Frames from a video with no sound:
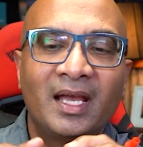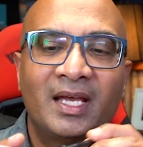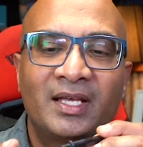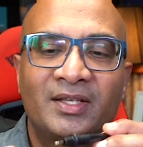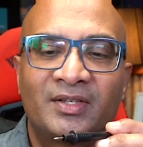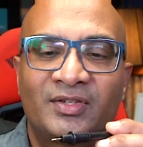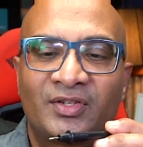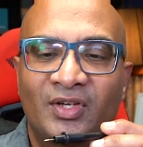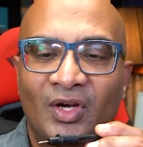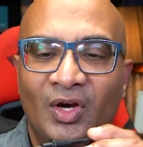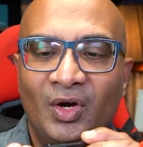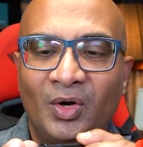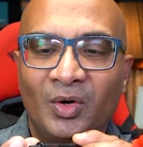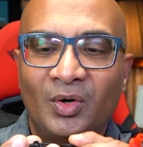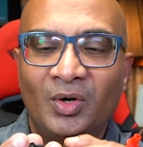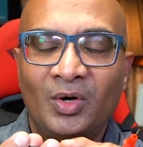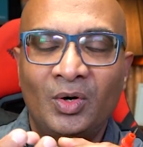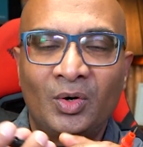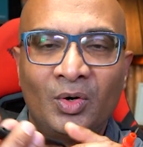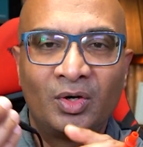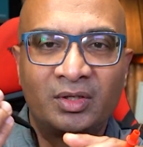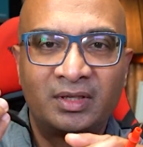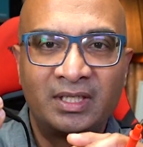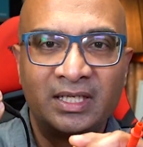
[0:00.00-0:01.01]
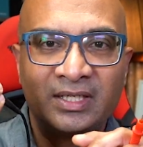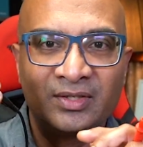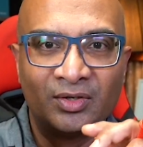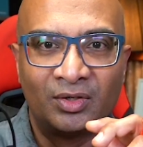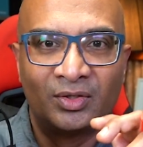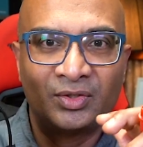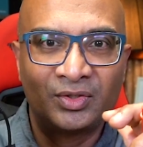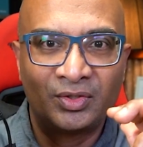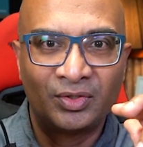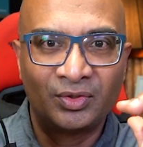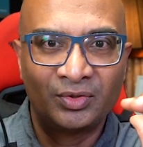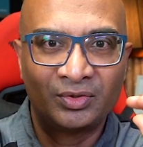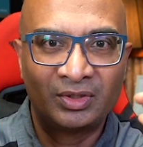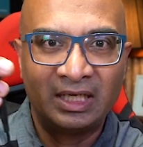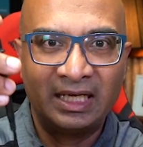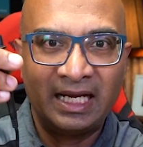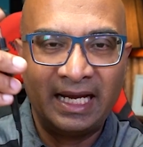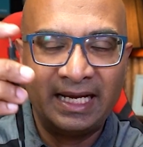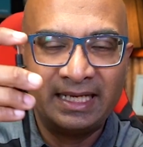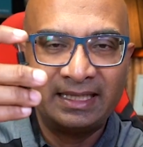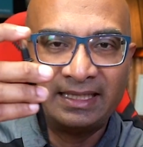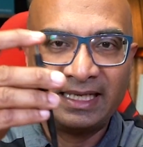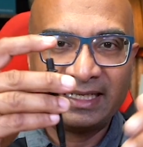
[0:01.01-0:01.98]
So hook this onto the
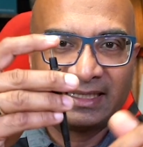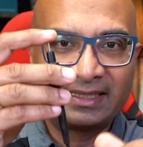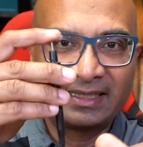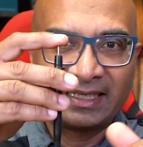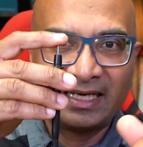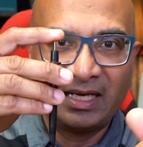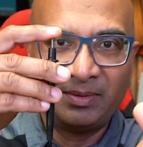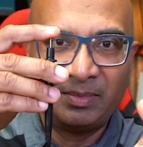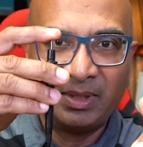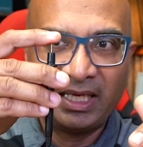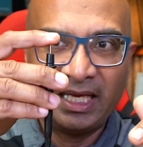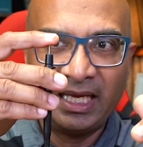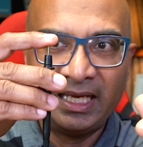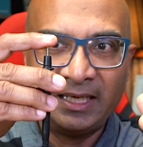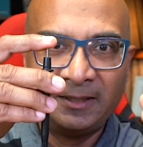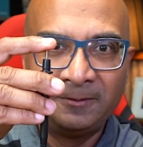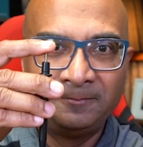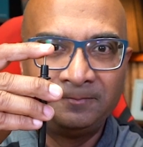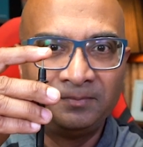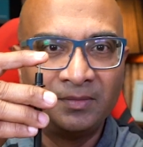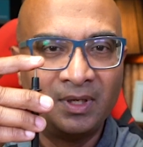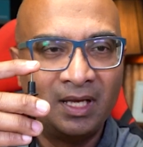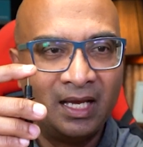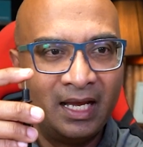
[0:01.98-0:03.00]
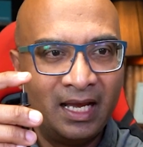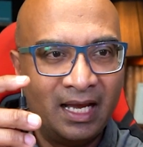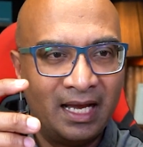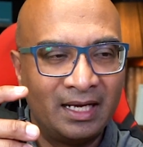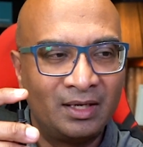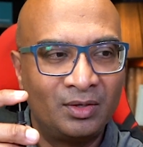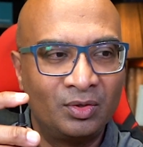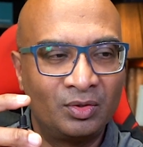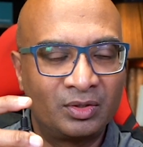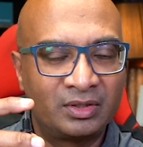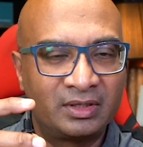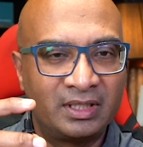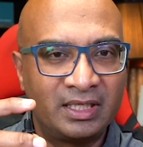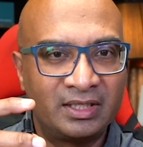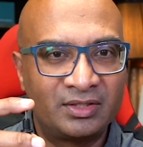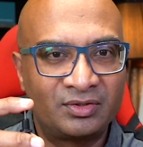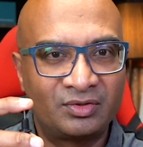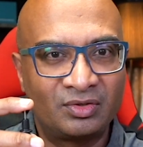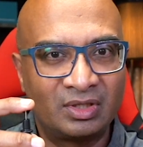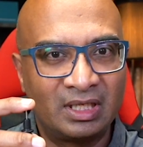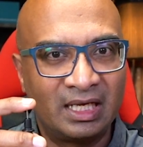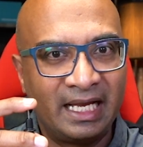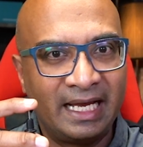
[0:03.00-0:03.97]
line that's coming in and hook this
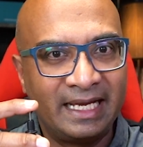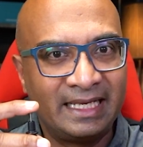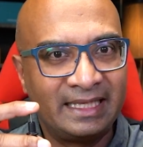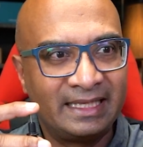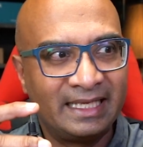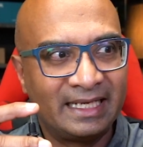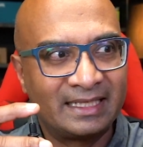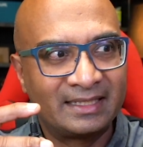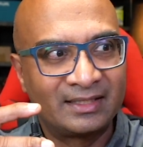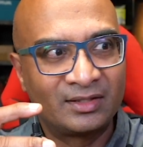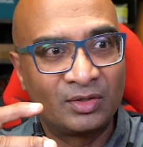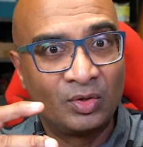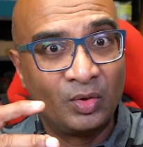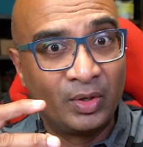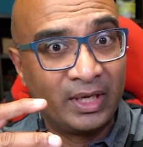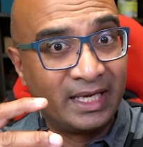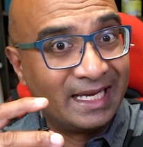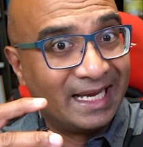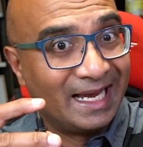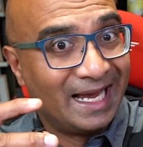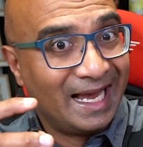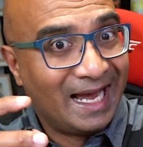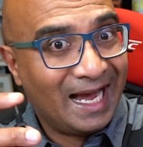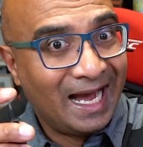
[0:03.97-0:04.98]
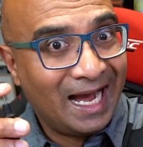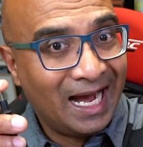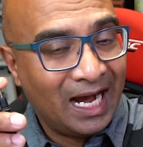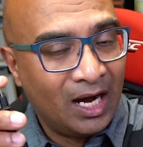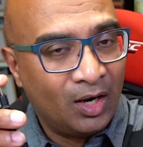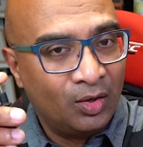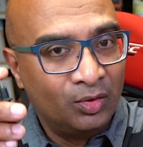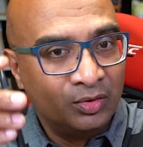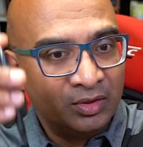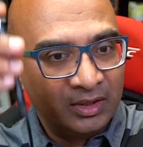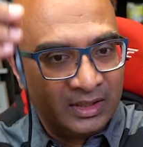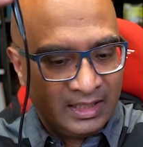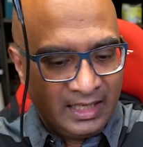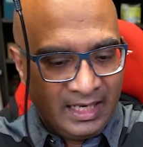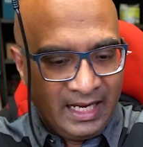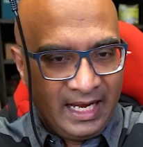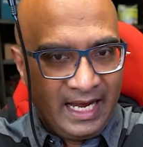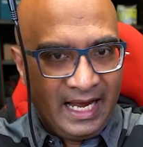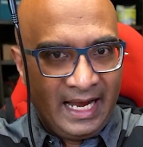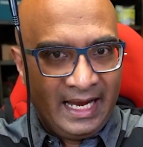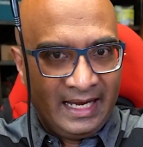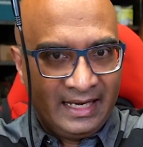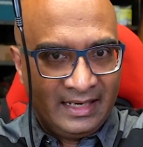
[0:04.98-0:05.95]
to the line that's going out,
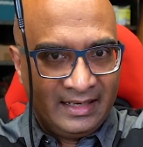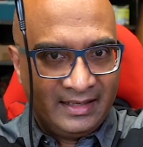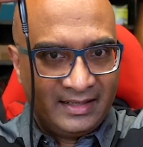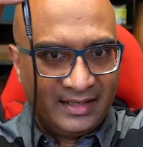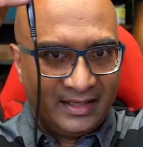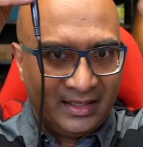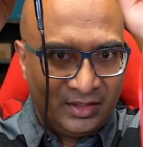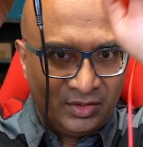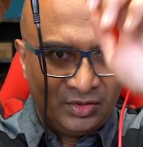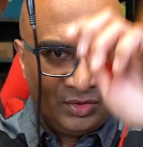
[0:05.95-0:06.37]
and